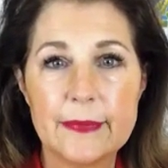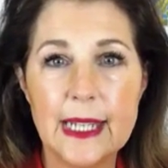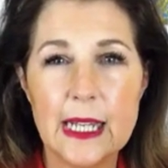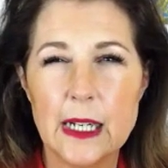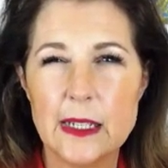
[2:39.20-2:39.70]

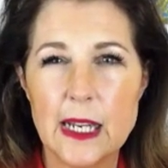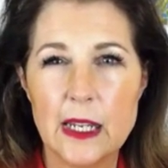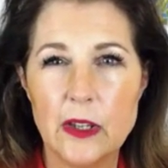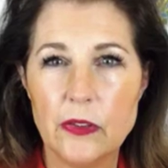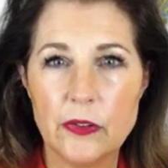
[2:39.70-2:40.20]
and I'll
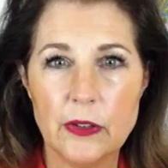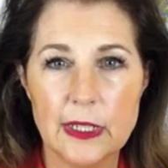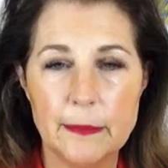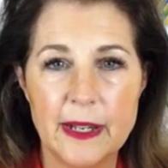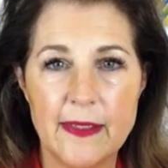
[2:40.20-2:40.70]
take you through a
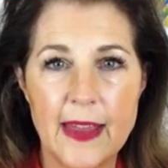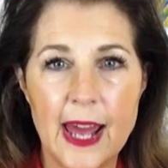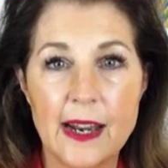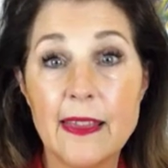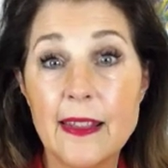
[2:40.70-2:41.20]
little bit of
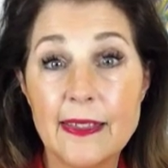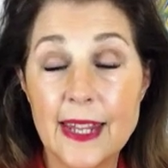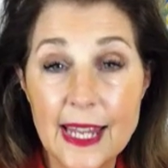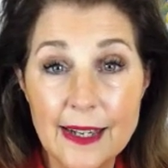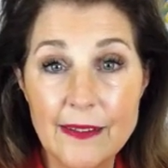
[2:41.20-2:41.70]
that. And at
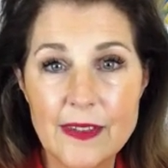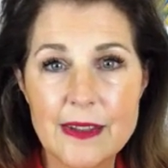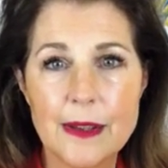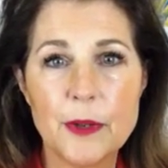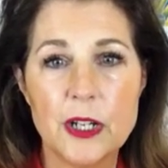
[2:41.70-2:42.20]
the end of
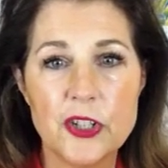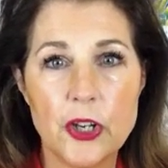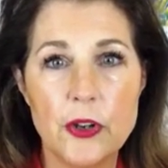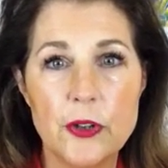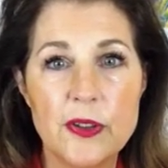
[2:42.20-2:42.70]
this, I'm going to show
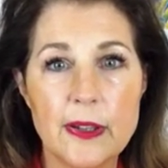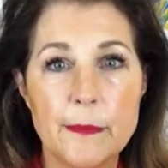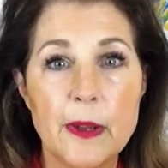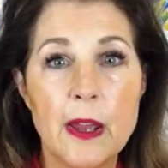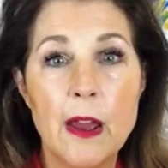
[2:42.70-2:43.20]
you
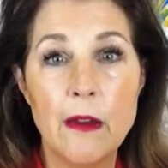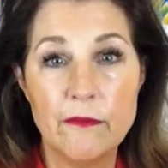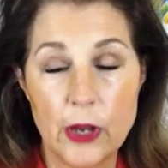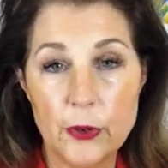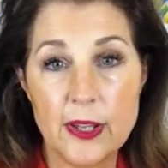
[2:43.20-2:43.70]
some
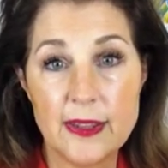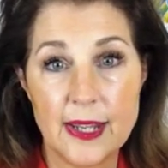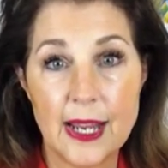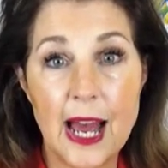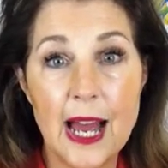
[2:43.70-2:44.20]

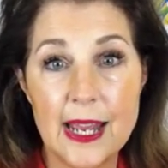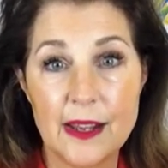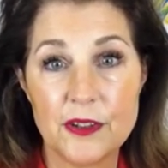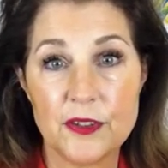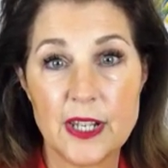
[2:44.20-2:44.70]
focusing eye
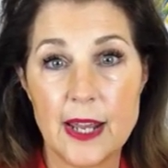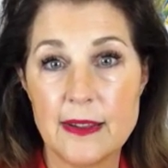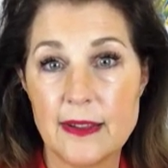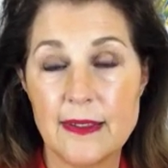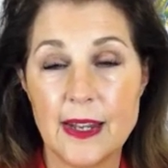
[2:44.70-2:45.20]

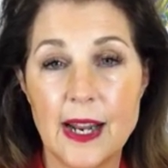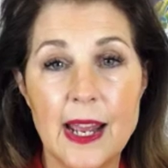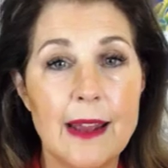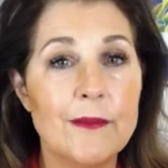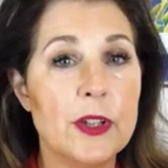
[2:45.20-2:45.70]
exercises that I
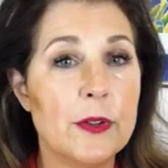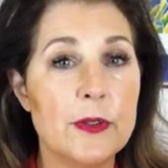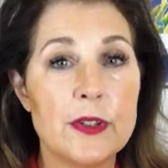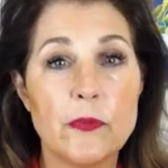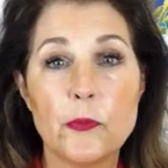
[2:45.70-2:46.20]
have
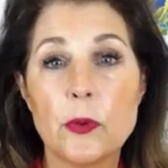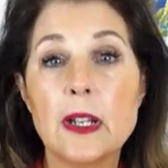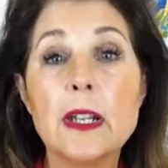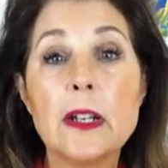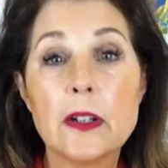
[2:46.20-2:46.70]
used for
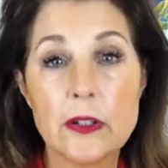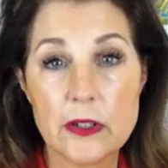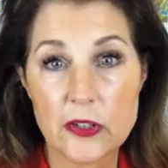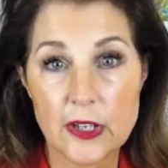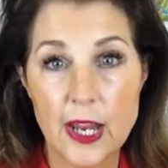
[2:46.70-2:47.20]

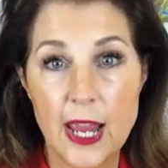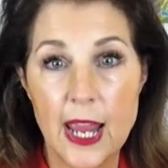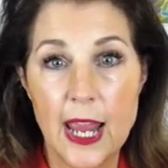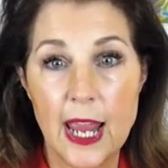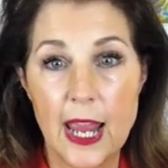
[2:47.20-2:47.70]
years.
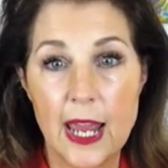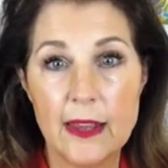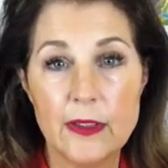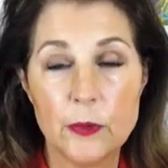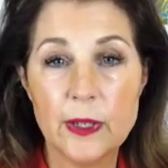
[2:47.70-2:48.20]
And
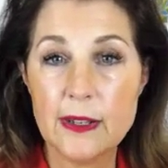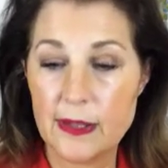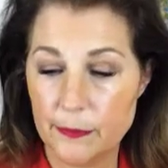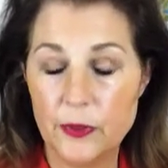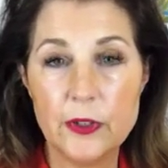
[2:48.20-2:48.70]
they're really
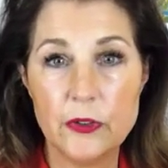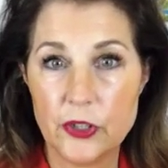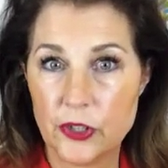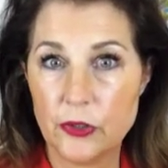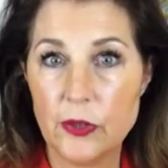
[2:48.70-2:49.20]
simple. You
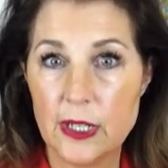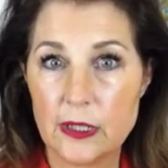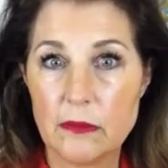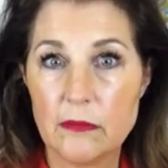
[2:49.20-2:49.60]
just do it